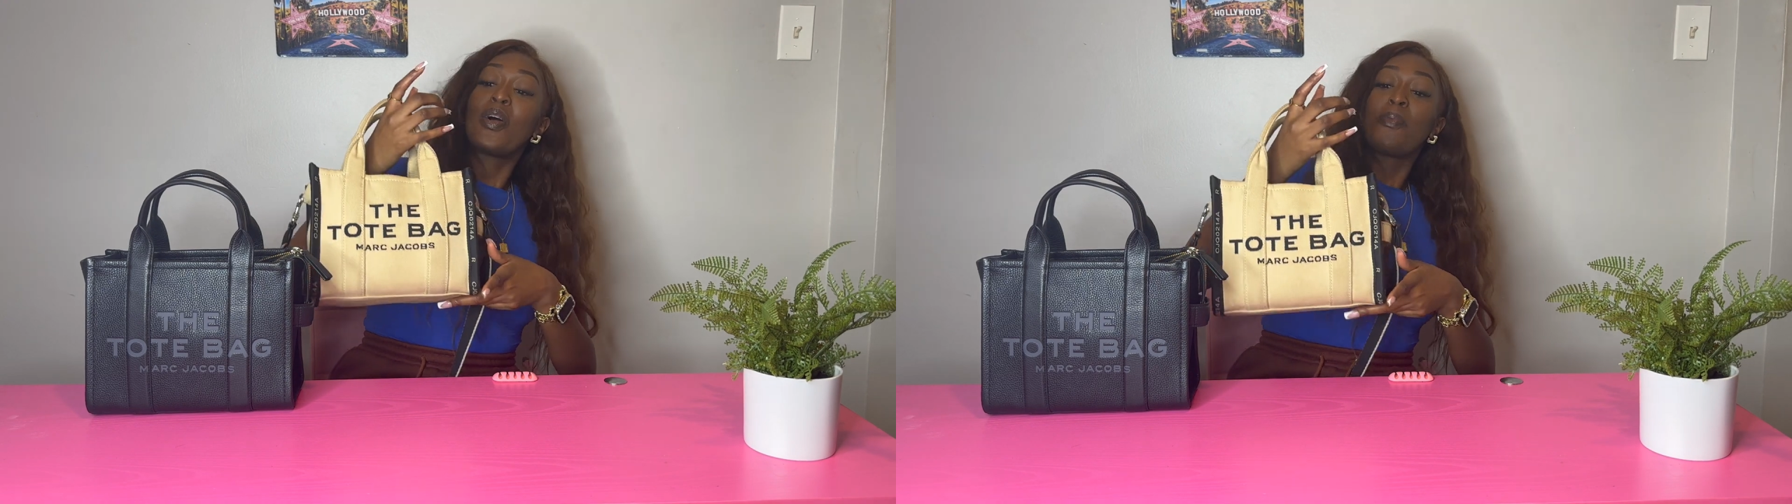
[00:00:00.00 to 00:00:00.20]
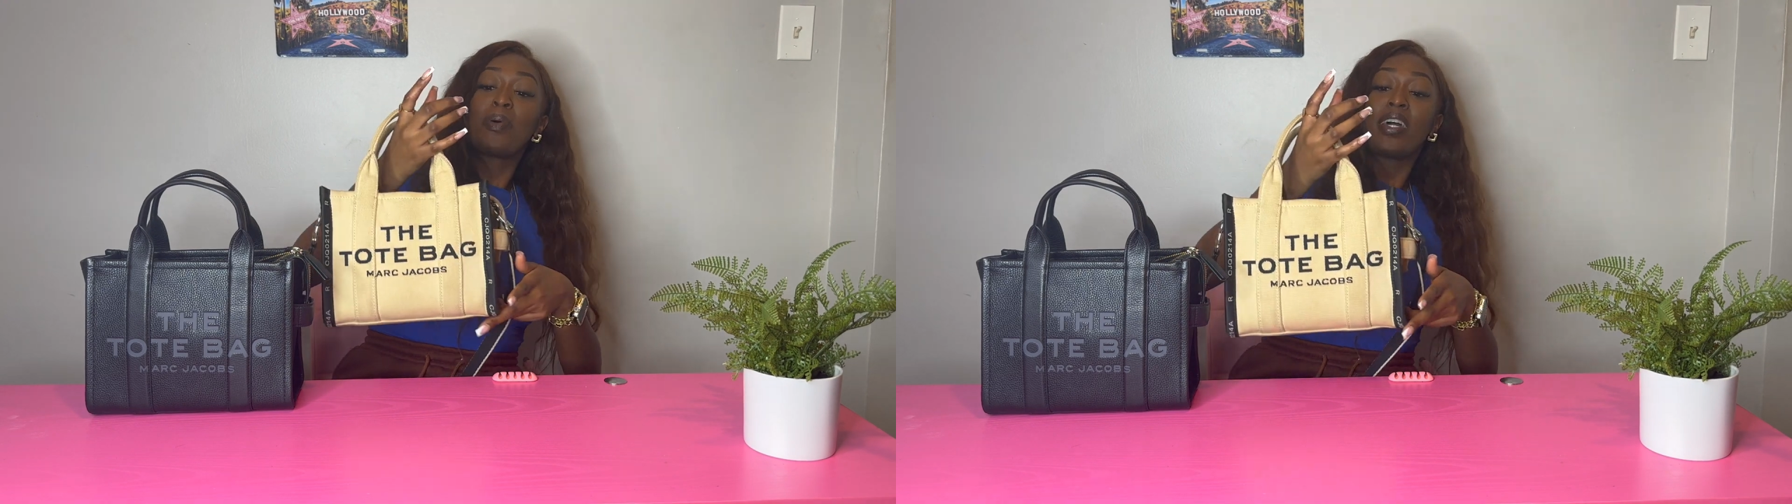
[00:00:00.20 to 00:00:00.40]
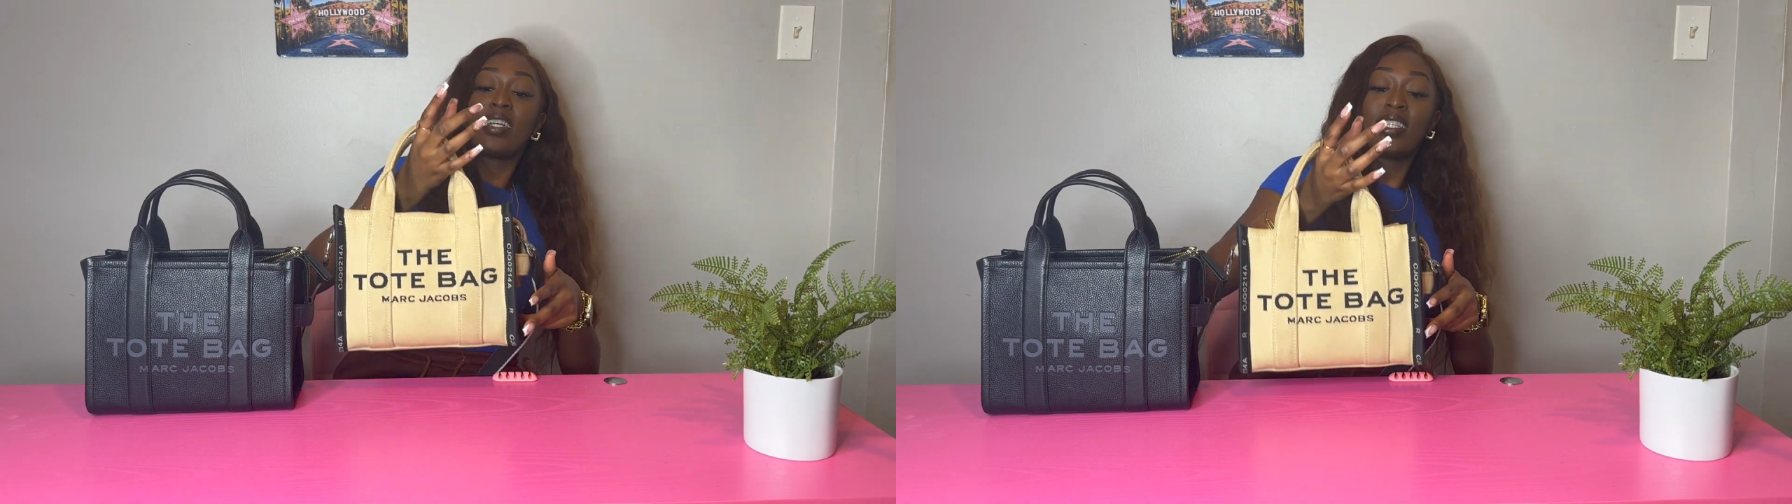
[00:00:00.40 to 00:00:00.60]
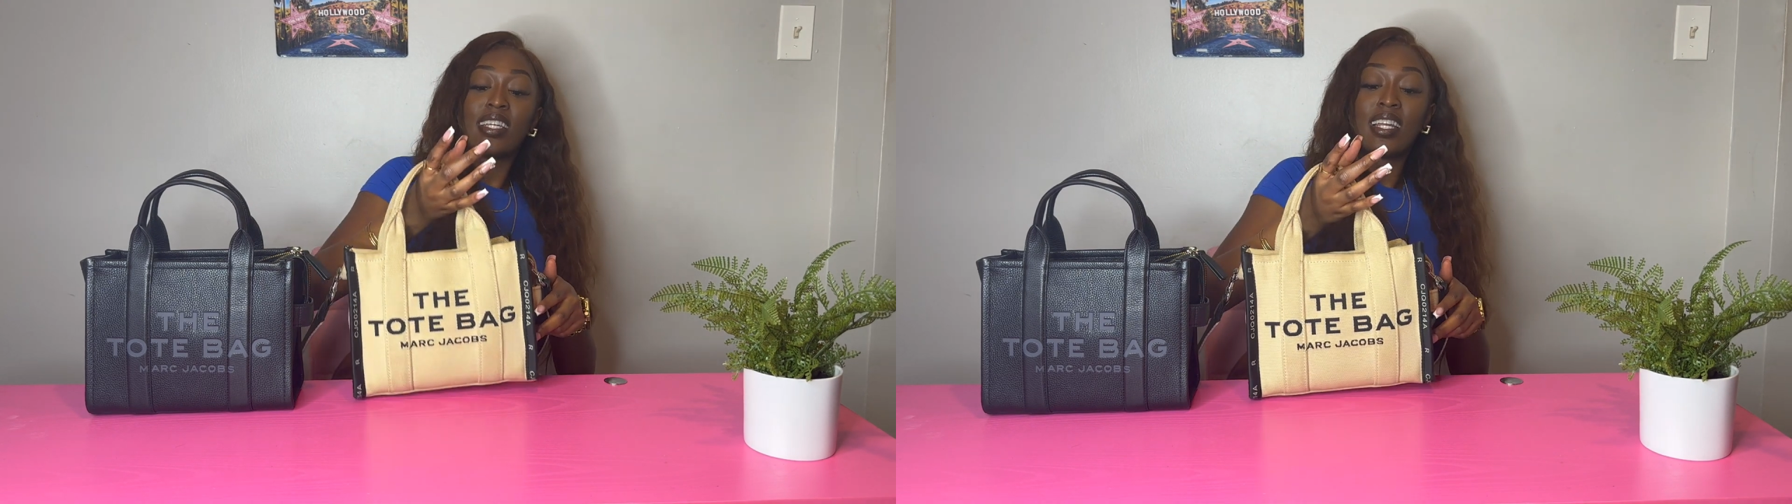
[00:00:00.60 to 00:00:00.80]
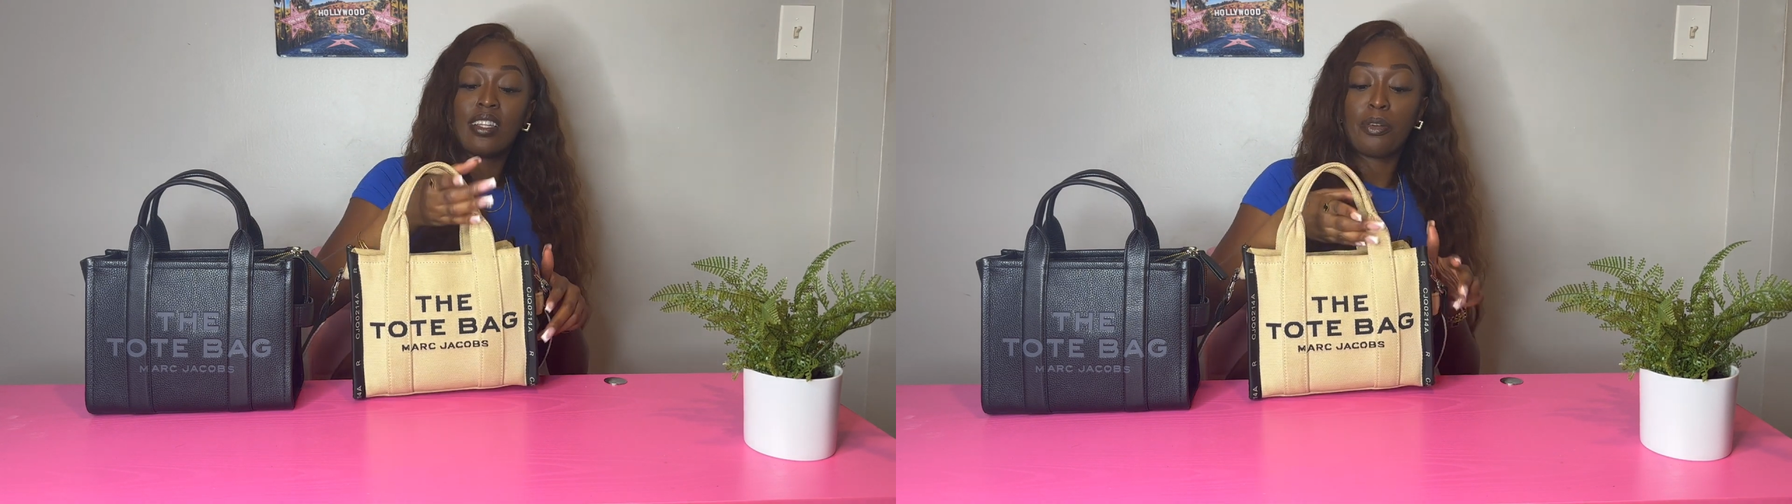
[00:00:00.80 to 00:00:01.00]
But it did get
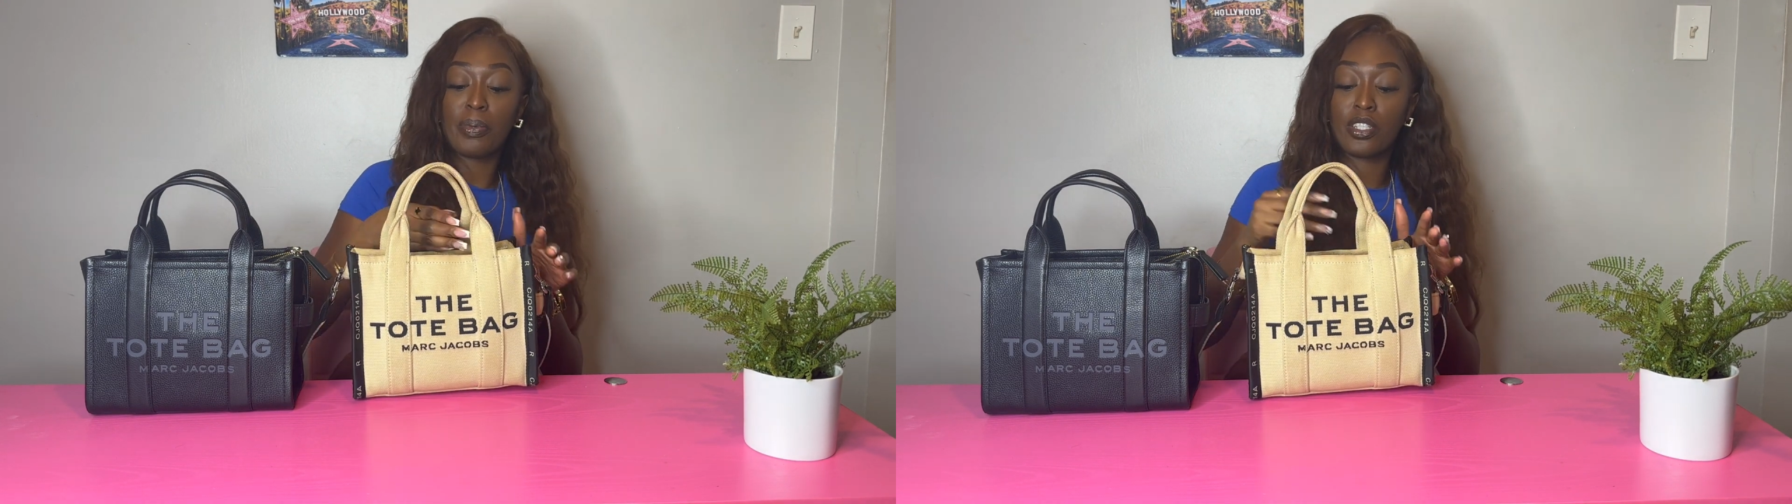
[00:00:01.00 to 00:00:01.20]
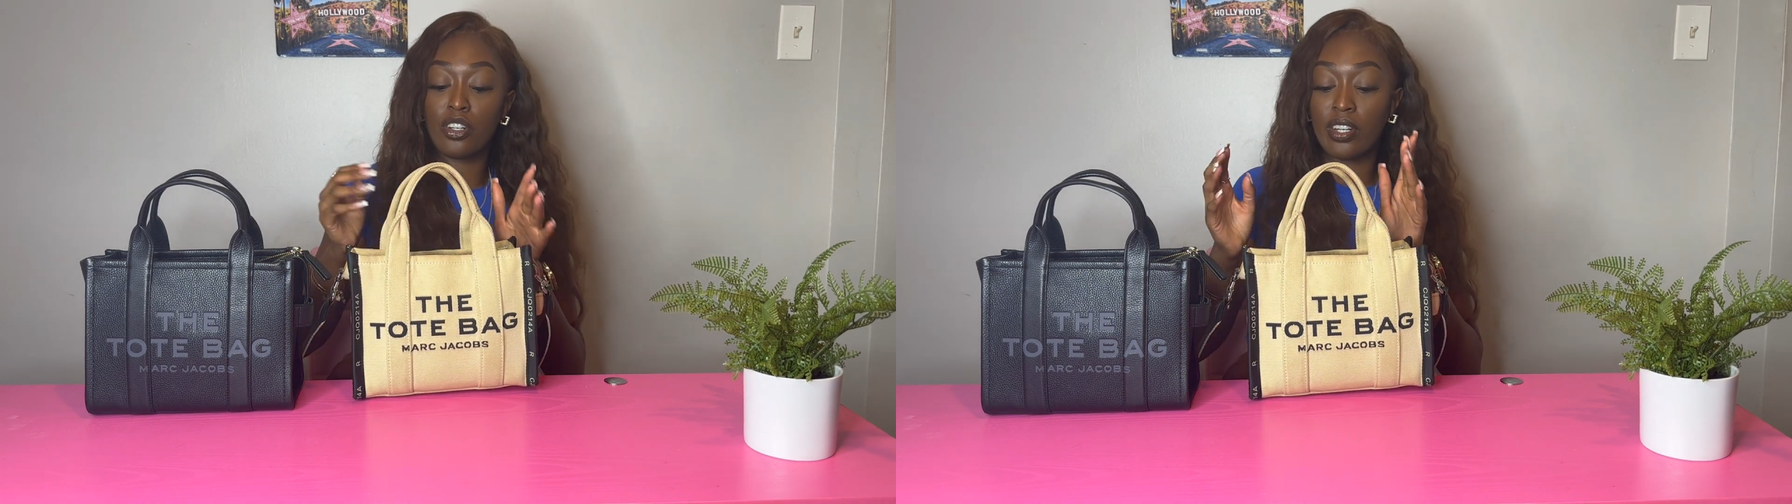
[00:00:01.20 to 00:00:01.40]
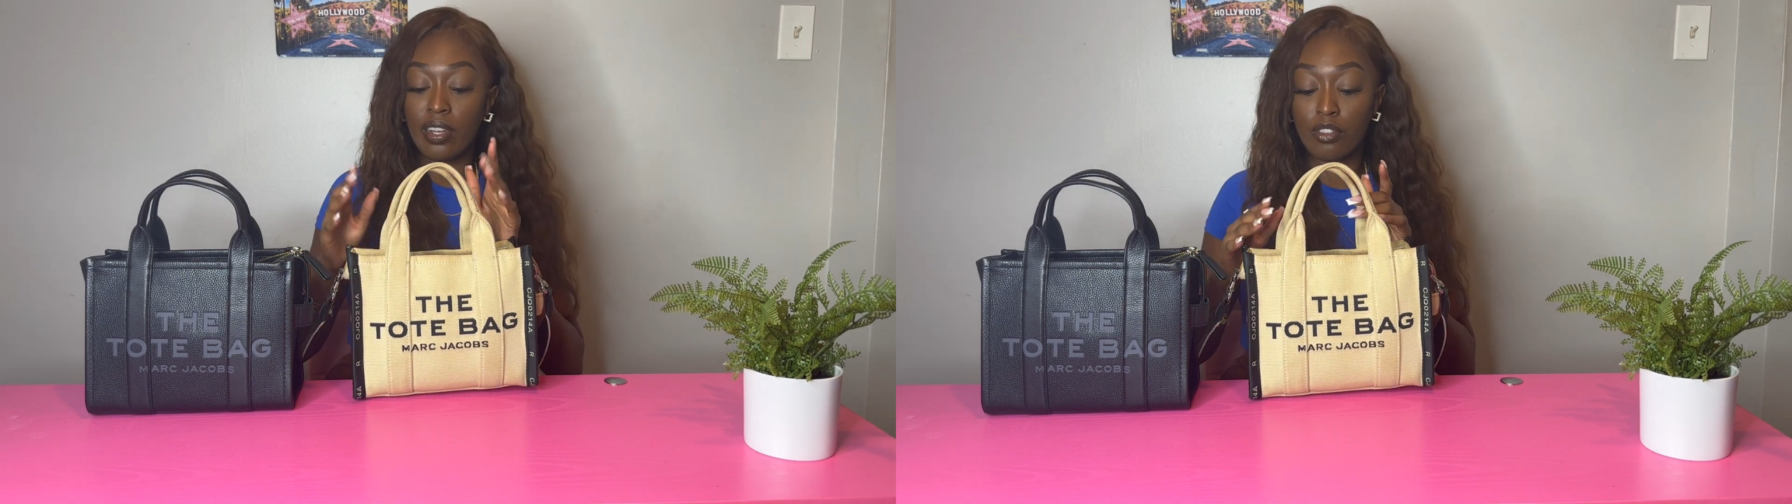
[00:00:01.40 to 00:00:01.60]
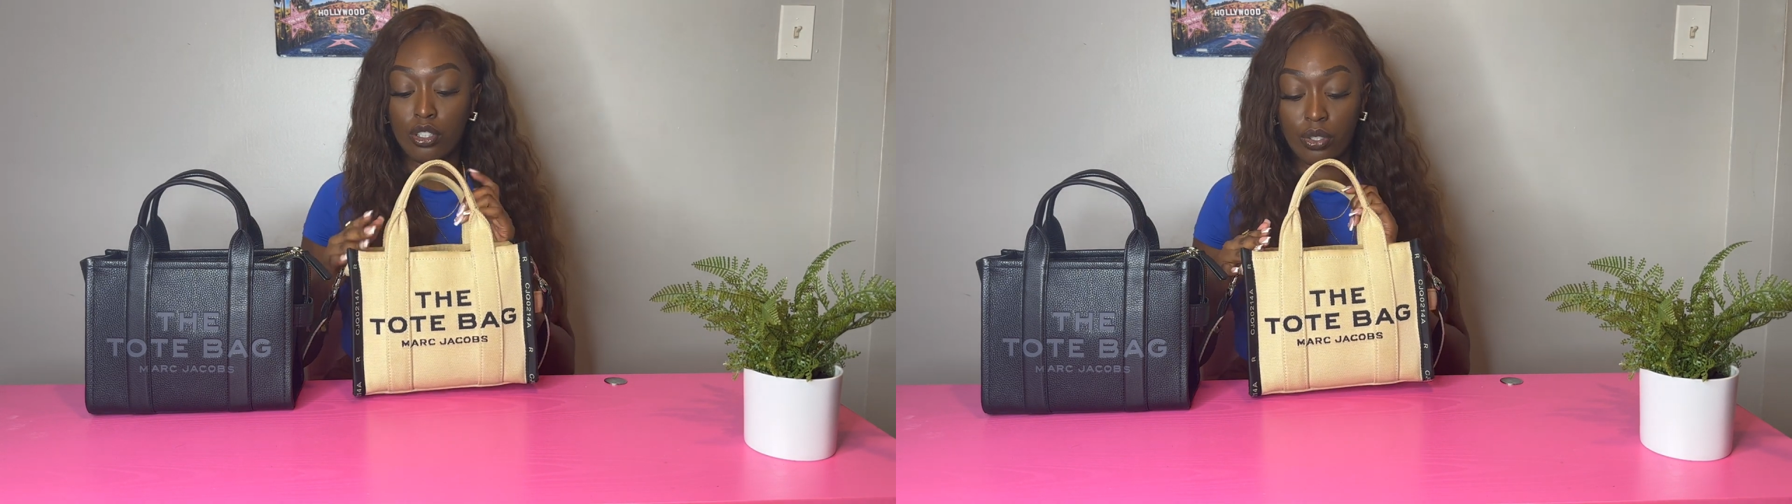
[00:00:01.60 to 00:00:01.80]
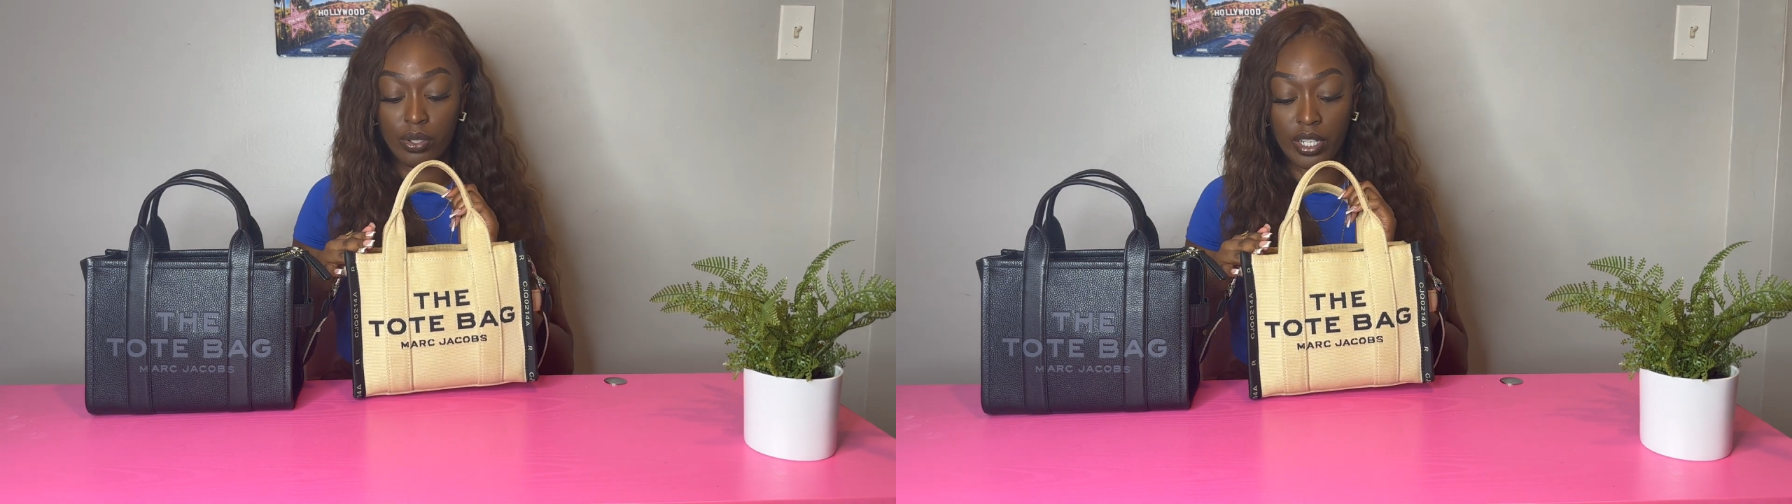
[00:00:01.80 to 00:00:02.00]
a little bit dirty after
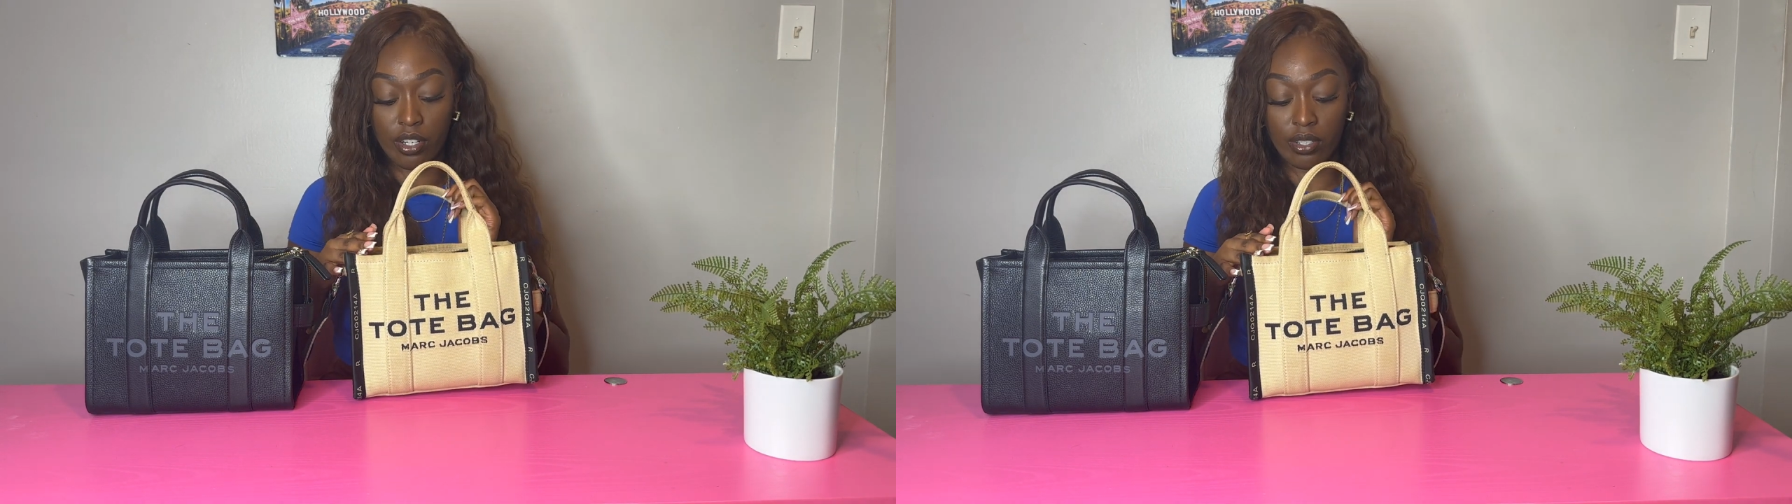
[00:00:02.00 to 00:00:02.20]
2 years.